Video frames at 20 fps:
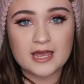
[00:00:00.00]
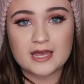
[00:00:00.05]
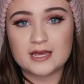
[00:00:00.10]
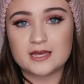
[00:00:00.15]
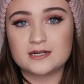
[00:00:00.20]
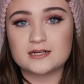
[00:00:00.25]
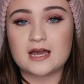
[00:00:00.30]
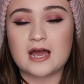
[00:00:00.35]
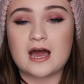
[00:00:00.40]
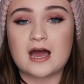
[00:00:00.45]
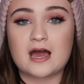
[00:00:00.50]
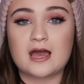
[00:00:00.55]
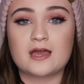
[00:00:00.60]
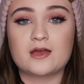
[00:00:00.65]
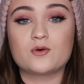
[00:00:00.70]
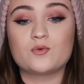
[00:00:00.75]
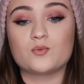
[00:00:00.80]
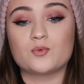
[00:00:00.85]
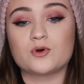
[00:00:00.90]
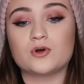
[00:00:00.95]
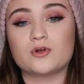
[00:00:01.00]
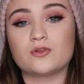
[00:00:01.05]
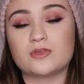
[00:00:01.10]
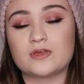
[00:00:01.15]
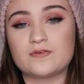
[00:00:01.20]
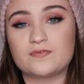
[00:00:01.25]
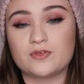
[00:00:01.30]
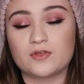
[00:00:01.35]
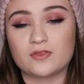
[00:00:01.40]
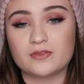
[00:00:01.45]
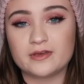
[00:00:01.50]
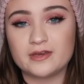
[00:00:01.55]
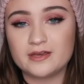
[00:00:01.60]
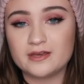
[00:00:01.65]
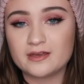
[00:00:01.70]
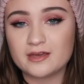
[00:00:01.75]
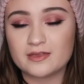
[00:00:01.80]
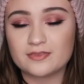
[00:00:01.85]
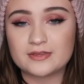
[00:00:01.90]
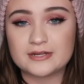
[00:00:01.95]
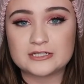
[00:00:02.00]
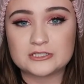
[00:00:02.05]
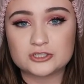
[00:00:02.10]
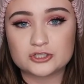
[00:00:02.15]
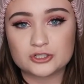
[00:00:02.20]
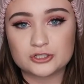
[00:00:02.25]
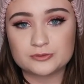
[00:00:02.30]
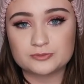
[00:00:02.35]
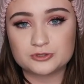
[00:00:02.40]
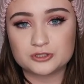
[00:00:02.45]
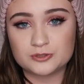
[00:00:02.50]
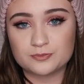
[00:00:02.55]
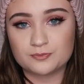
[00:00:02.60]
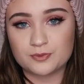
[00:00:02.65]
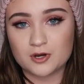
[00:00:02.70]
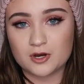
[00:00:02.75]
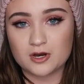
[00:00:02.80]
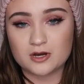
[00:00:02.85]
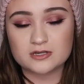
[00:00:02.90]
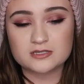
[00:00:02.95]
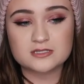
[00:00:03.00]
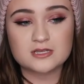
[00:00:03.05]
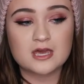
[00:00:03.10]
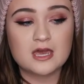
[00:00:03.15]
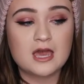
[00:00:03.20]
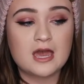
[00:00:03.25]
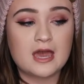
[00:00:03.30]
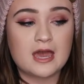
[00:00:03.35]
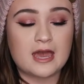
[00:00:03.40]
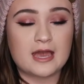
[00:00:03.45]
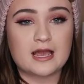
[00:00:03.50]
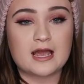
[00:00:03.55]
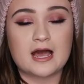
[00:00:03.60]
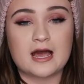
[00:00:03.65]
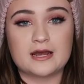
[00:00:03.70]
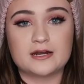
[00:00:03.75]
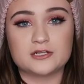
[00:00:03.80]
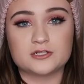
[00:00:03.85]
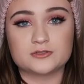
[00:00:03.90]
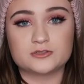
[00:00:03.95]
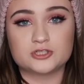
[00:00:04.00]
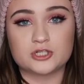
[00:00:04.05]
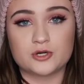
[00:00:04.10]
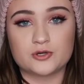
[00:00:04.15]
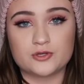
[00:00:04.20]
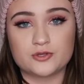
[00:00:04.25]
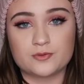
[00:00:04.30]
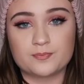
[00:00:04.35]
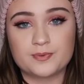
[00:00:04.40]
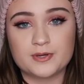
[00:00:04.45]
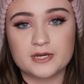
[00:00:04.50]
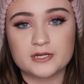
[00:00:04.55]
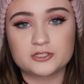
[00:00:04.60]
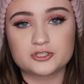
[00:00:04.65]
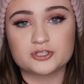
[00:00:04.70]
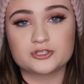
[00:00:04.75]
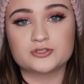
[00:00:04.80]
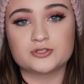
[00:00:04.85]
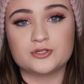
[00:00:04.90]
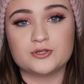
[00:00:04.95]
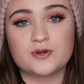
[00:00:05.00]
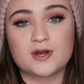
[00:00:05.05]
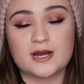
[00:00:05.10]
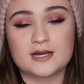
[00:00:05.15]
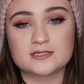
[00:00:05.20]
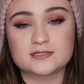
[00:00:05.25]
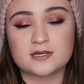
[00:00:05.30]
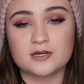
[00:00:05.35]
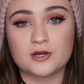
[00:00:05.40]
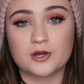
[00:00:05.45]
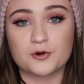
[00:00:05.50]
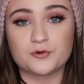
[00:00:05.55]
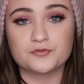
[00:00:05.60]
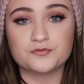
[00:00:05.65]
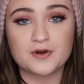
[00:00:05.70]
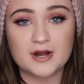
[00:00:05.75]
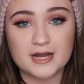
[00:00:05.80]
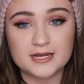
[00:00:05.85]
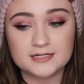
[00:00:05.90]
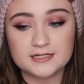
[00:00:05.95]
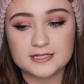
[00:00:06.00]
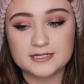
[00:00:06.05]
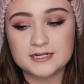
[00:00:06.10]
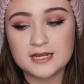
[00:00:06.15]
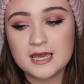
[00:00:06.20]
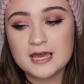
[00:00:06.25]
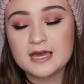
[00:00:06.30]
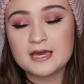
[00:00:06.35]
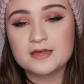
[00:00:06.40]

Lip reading: and I will leave the link in the description box and kind of show you the picture so you guys can go find it.